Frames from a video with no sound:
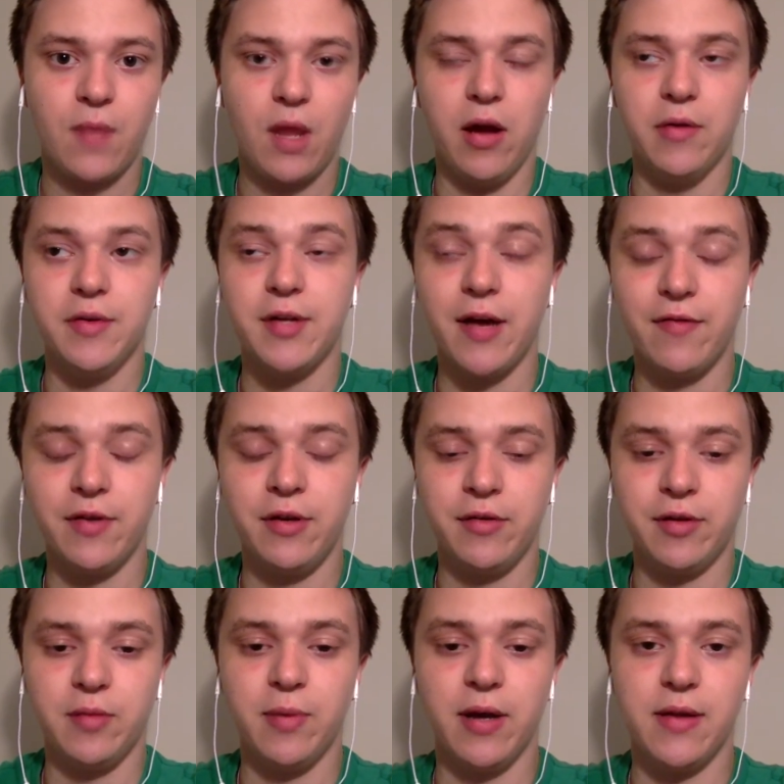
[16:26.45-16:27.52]
and
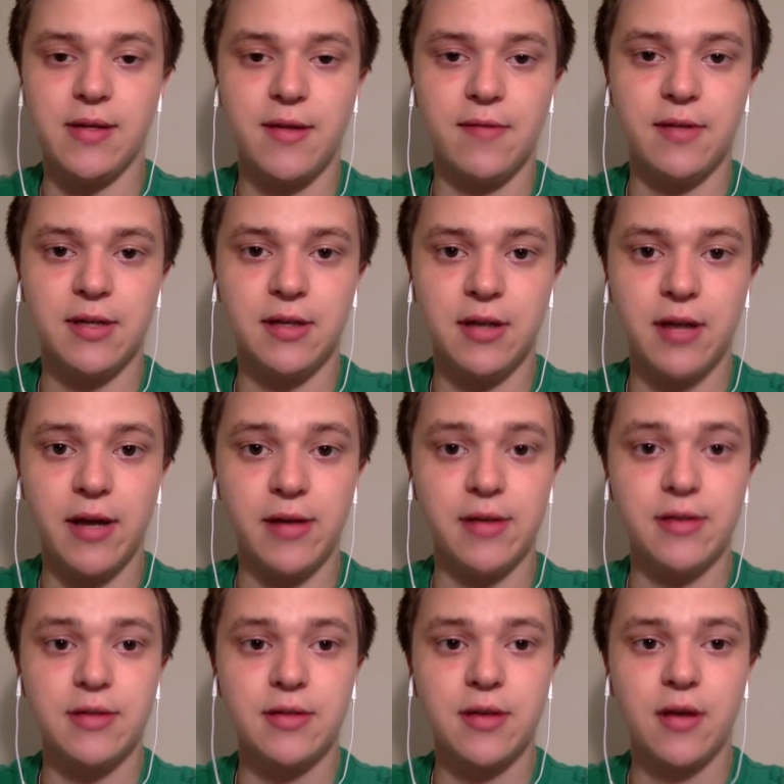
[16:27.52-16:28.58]
definitely by the
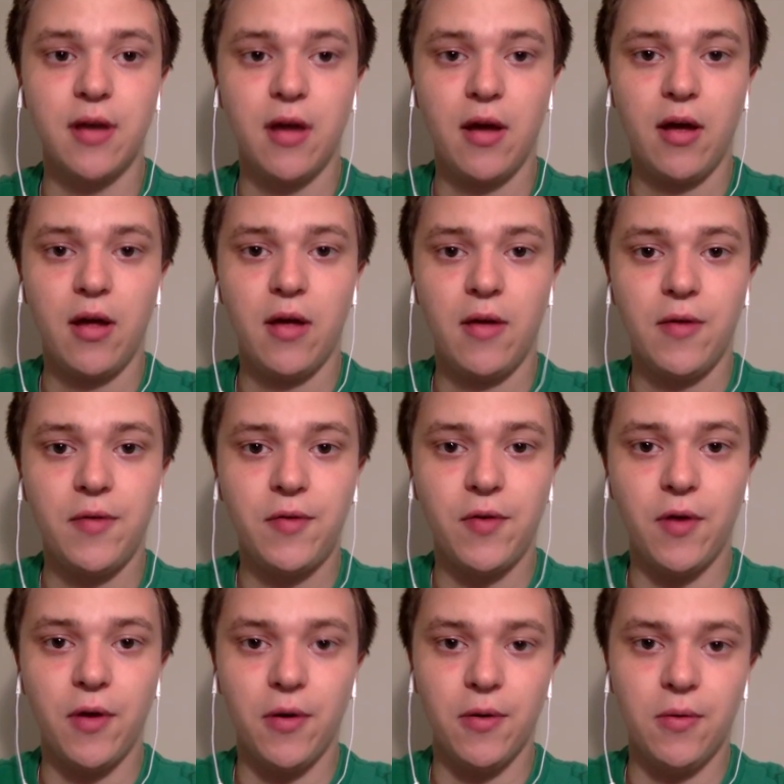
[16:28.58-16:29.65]
1790s.
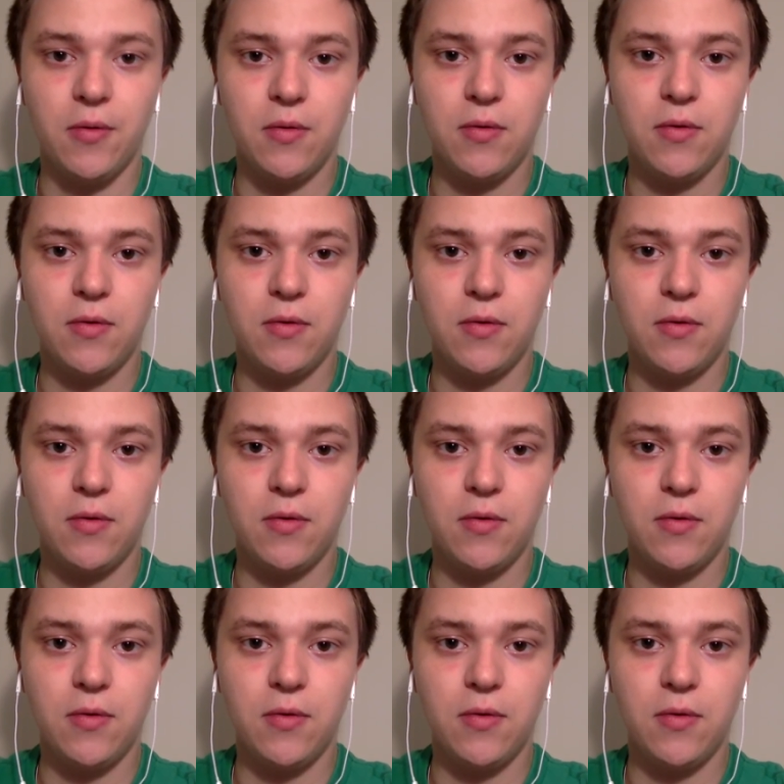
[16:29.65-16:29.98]
So